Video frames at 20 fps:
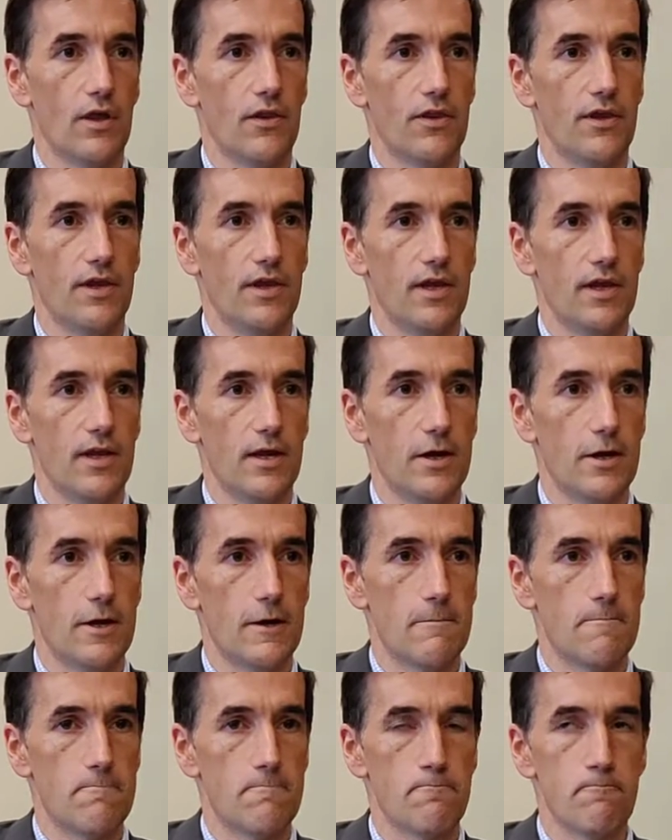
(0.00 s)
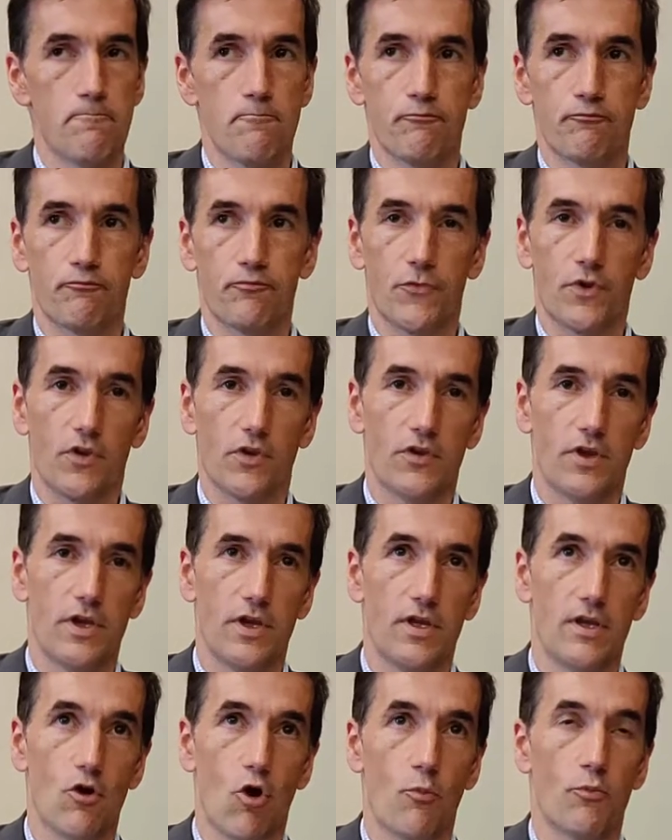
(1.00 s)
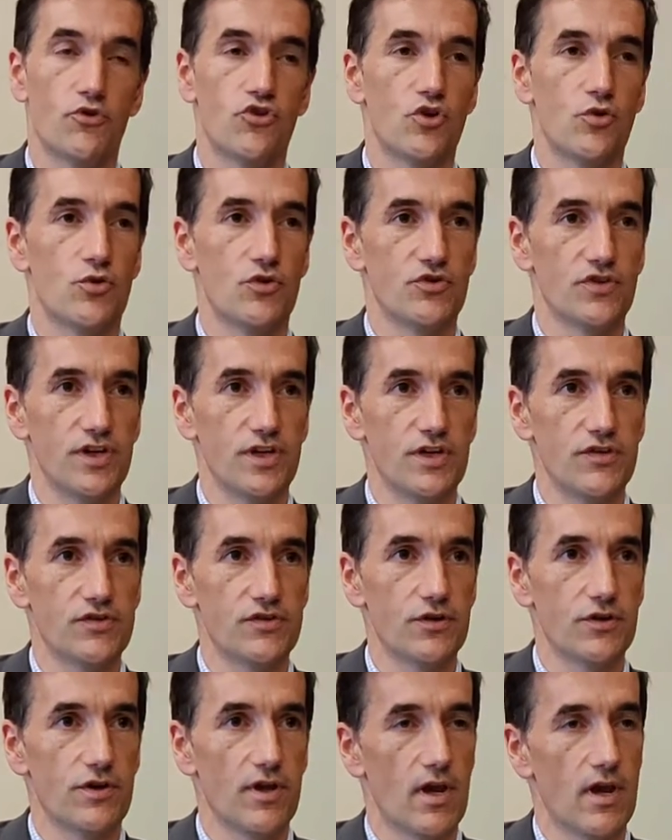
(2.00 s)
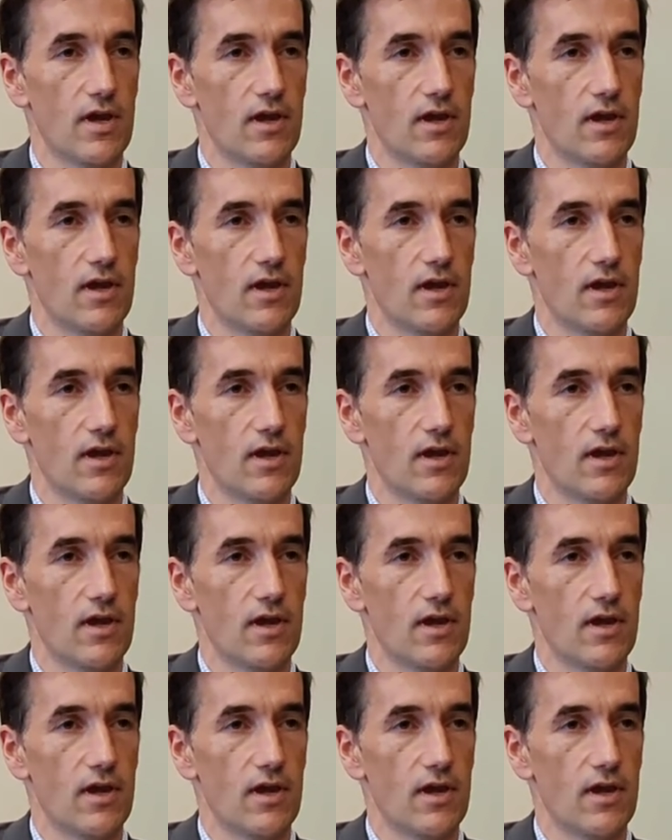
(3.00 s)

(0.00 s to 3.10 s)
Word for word: the, um, the opportunities that